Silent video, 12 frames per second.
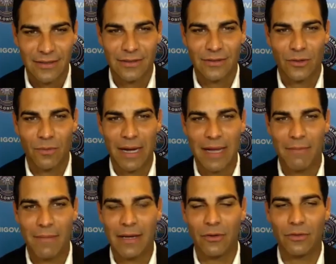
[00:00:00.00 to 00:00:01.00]
So
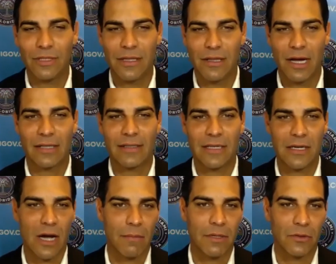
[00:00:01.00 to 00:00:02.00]
my closing thoughts and
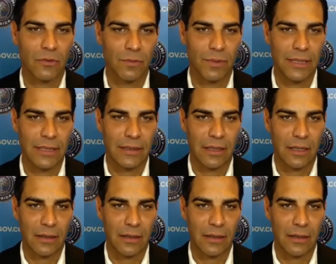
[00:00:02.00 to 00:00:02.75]
comments would be